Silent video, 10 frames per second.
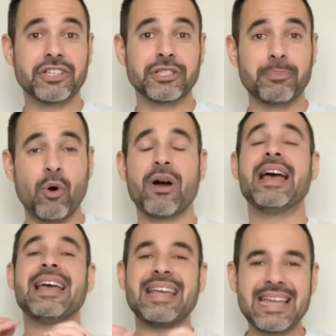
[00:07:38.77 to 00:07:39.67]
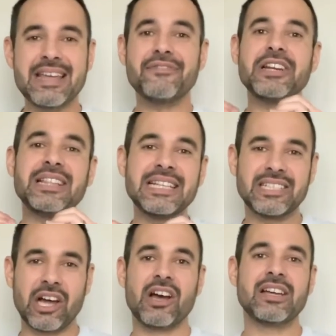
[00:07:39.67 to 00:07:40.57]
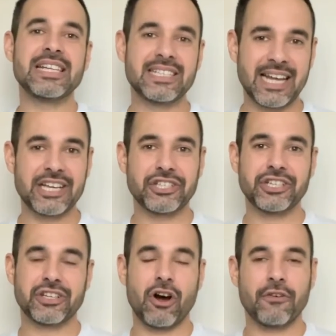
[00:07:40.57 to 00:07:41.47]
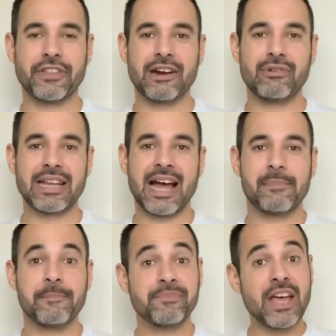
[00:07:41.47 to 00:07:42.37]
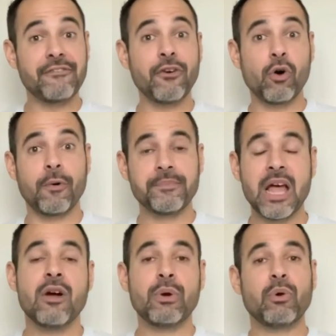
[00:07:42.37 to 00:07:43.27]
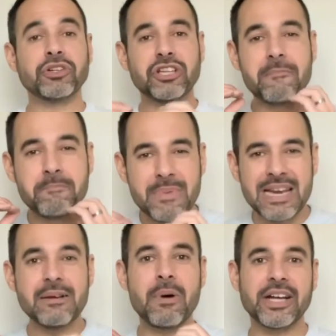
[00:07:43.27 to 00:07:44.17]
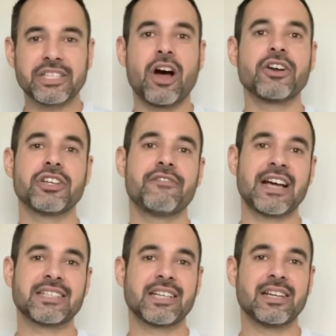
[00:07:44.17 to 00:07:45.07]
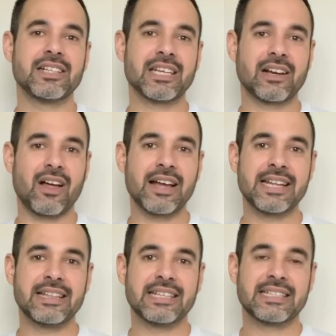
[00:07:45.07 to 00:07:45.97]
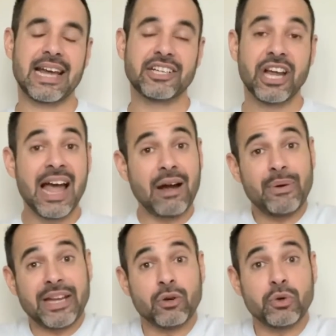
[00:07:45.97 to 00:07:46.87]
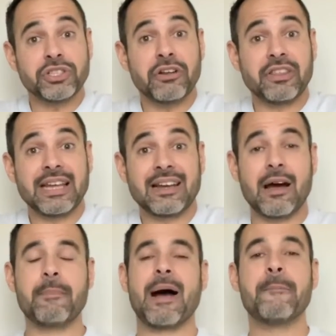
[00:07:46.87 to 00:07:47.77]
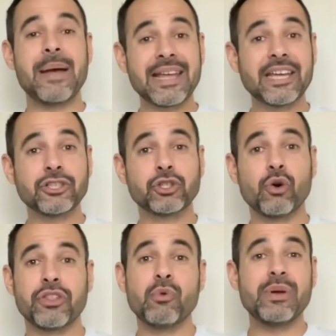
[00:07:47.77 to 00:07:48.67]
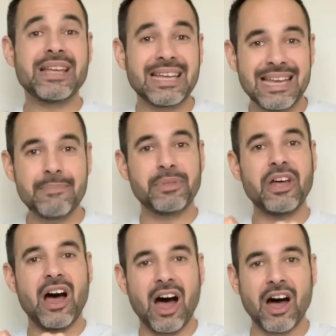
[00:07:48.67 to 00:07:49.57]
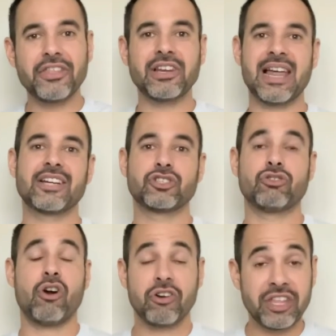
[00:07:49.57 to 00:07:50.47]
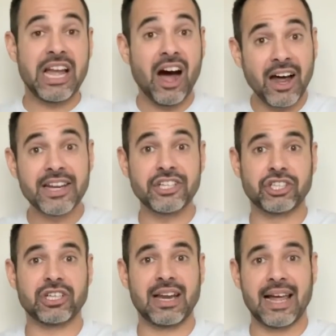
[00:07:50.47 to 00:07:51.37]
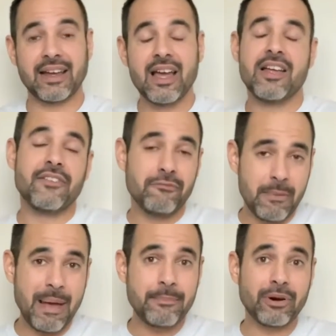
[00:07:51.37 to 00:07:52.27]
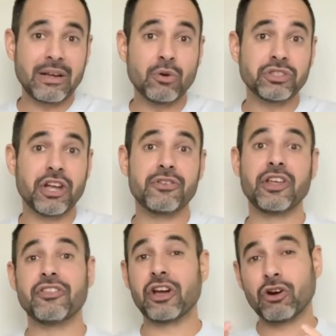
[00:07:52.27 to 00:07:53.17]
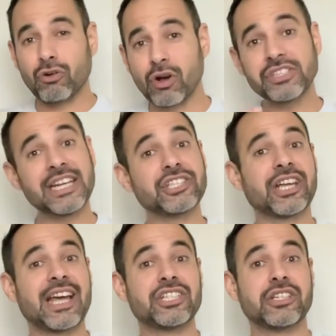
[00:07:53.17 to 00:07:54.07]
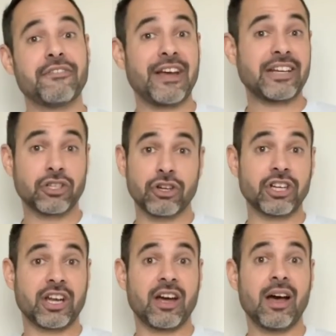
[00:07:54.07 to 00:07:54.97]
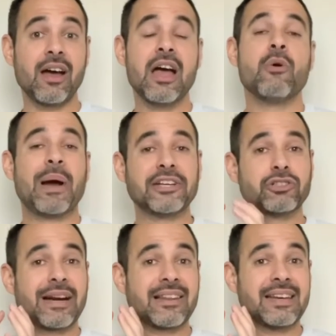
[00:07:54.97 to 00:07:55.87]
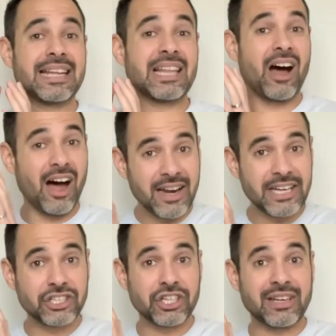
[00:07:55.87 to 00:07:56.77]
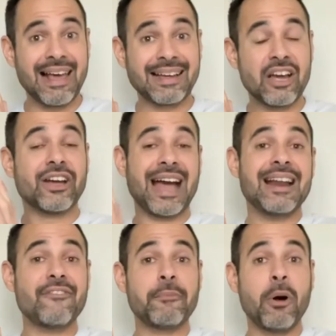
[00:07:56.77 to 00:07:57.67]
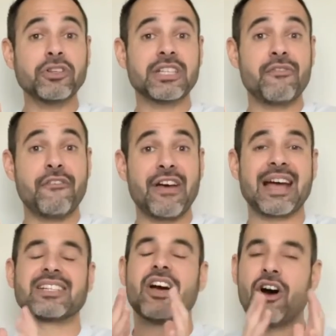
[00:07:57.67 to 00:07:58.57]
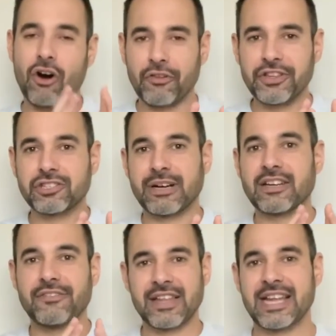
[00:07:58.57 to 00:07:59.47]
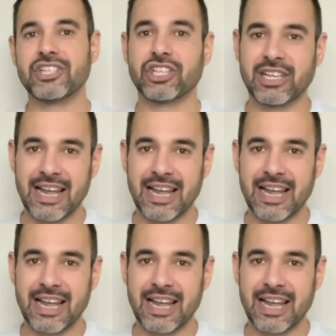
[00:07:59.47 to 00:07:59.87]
to sport even in these early stages of their rehab. Therefore, we want to minimize cardiovascular decline in this stage, and we can also think about making sure that we keep the other leg strong, the uninjured leg. Remembering also that the cross-education effect could occur, where strengthening the uninjured leg can have a positive effect on the strength of the injured